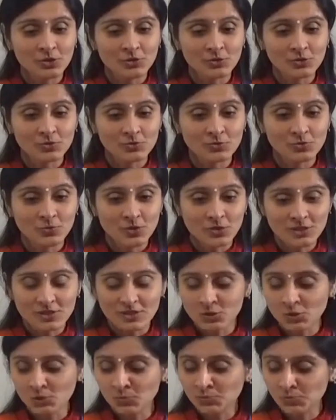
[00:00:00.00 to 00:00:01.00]
do. First
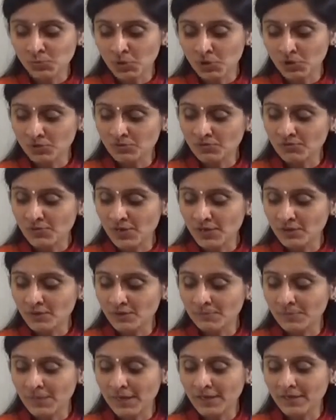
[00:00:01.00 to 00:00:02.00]
you purify your
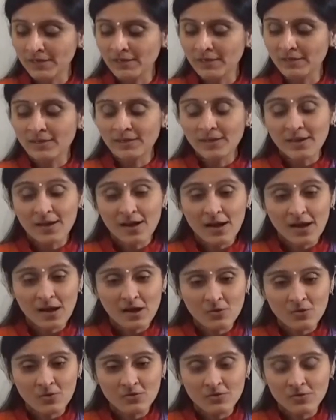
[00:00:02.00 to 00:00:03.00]
mind.
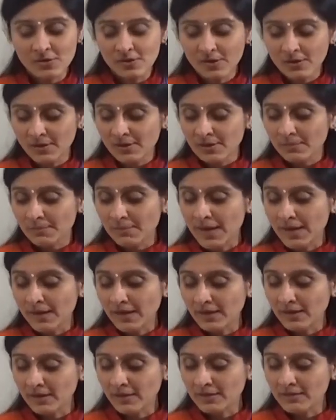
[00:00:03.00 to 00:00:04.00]
How? By
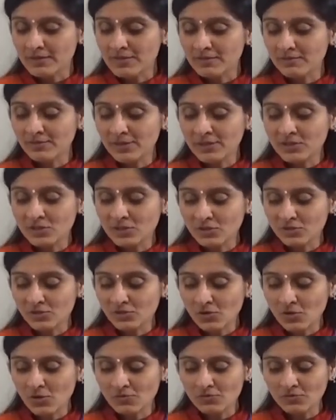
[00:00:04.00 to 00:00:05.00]
cultivation
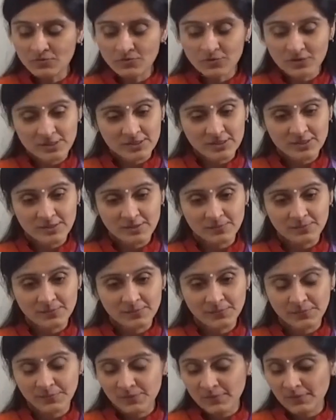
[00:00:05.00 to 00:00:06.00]
of wisdom
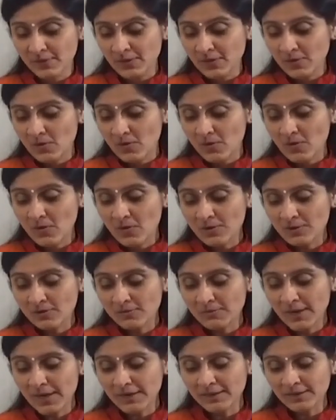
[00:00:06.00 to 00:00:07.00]
or
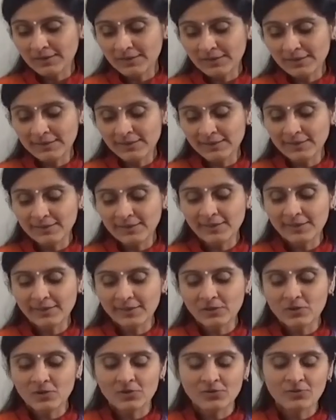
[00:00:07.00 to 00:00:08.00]
by the kindling
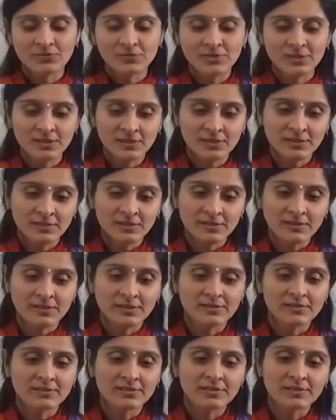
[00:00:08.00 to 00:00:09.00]
of the
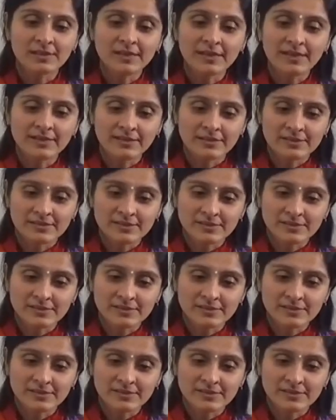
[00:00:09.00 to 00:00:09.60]
inner light.